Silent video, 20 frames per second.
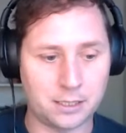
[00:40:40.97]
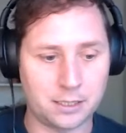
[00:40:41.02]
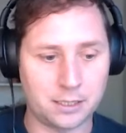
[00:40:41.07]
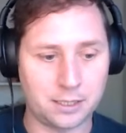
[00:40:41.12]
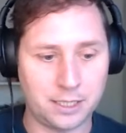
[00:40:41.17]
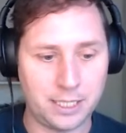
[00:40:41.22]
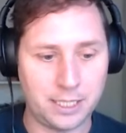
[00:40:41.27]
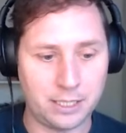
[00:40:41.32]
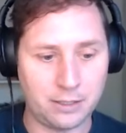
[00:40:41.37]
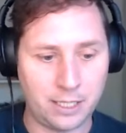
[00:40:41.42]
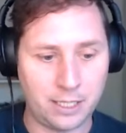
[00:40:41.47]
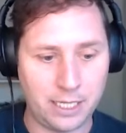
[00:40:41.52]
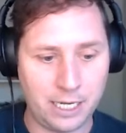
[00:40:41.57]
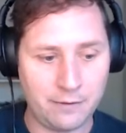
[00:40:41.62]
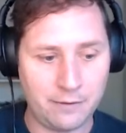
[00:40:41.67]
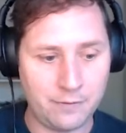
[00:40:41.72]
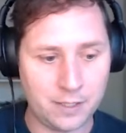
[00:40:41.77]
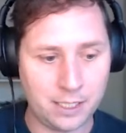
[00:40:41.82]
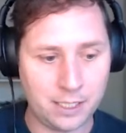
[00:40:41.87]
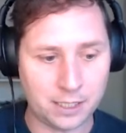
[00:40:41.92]
now we
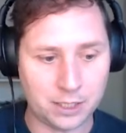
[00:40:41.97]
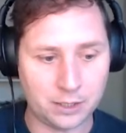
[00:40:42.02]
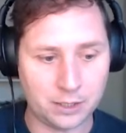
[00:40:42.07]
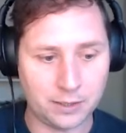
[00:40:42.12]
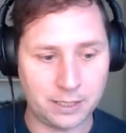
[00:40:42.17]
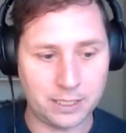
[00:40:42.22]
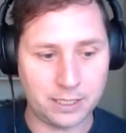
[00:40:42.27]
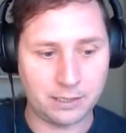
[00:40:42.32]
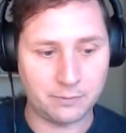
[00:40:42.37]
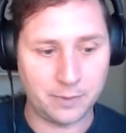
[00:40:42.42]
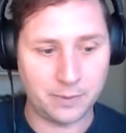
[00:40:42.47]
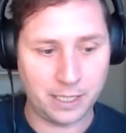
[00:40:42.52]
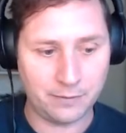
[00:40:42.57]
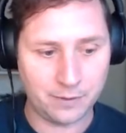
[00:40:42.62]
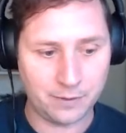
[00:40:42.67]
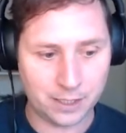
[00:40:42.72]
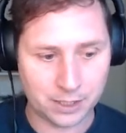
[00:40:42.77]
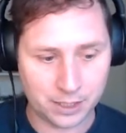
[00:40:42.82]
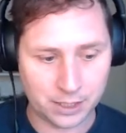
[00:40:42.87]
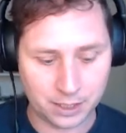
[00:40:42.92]
haven't
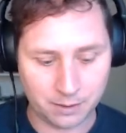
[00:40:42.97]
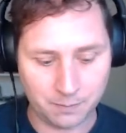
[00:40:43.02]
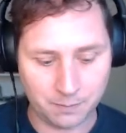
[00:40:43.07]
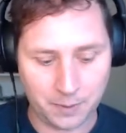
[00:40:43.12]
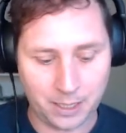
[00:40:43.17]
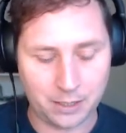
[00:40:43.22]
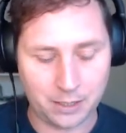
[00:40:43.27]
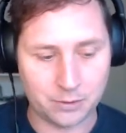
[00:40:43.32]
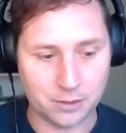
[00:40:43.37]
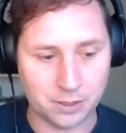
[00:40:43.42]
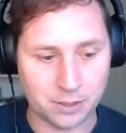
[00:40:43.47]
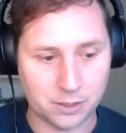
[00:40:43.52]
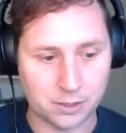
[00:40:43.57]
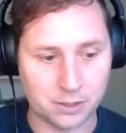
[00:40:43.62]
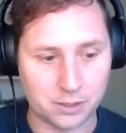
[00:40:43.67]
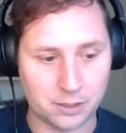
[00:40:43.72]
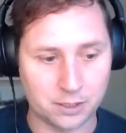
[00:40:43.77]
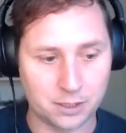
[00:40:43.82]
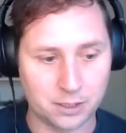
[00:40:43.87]
actually compiled this.